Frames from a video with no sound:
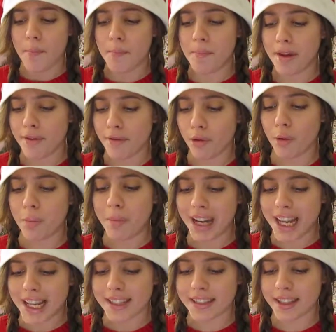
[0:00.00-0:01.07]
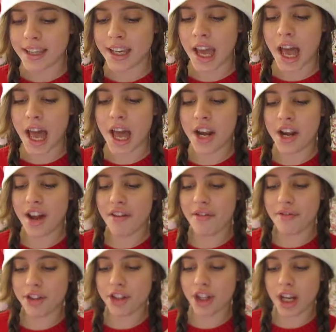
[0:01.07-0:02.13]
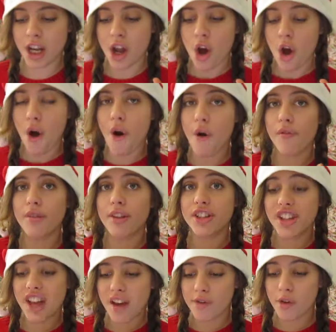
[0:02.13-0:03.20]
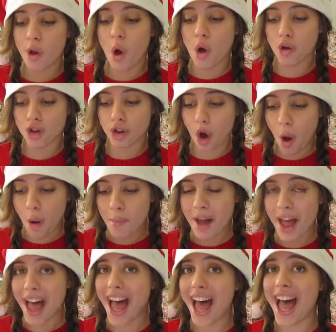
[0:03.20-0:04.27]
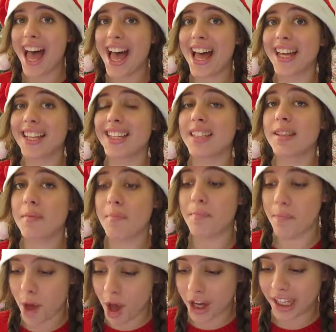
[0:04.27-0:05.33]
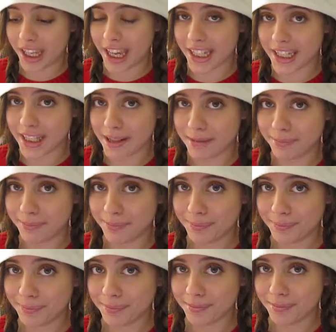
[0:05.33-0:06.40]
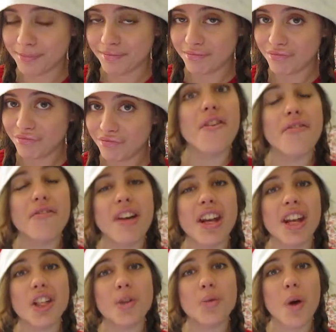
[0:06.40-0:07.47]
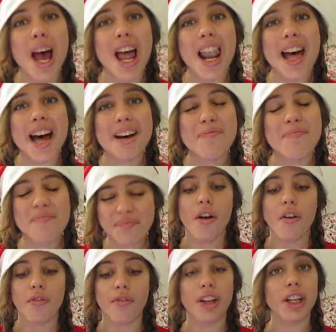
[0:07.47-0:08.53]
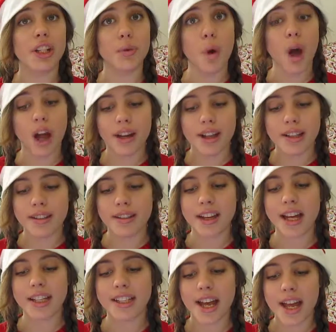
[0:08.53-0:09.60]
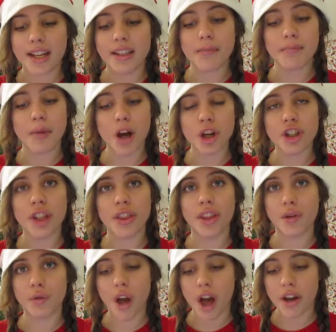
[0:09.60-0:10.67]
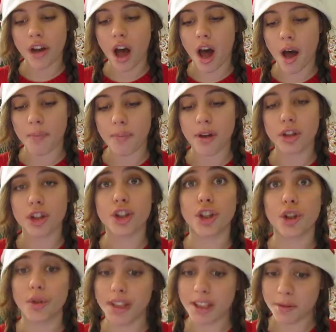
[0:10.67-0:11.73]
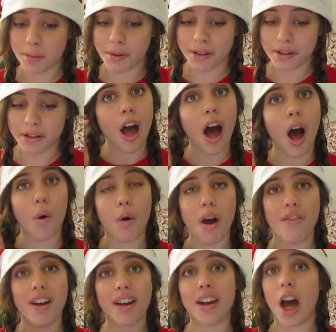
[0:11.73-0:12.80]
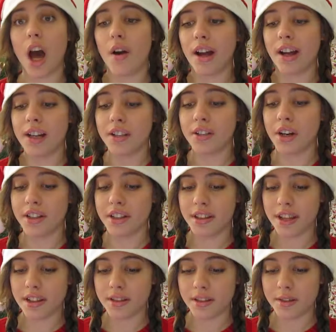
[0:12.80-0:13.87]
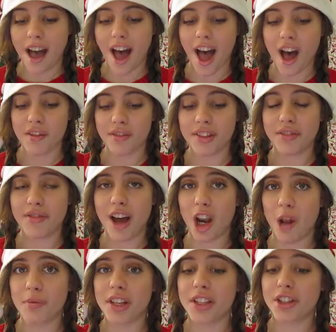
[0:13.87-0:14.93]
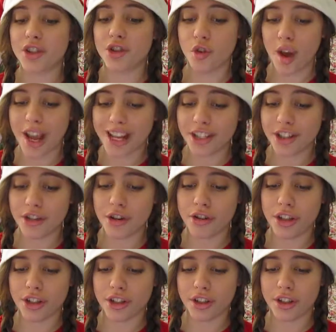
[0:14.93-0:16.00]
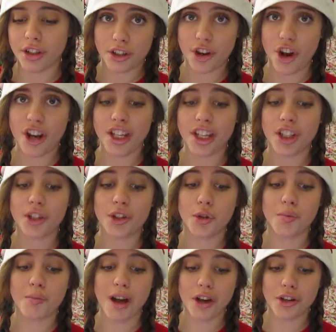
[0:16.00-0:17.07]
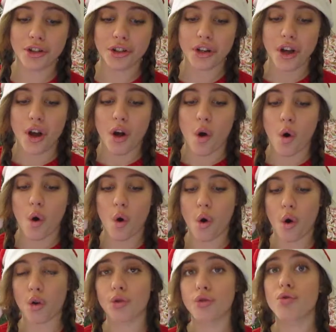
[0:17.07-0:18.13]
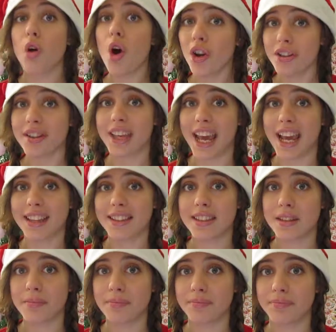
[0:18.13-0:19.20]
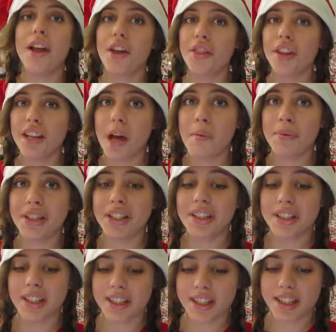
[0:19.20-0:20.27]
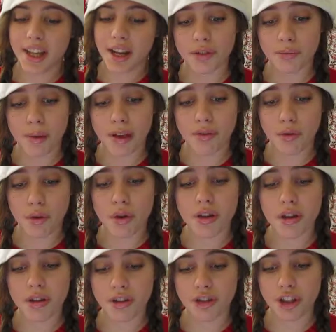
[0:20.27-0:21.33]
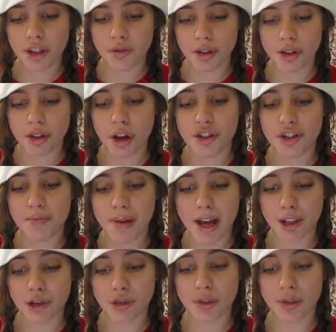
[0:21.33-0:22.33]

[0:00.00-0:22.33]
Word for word: before placing an effigy of the devil on top and burning it. Venezuela. Venezuelans attend March in the run-up to Christmas. However, Caracas residents have developed a strange tradition turning to March on roller skates. In the capital city, before young children go to bed on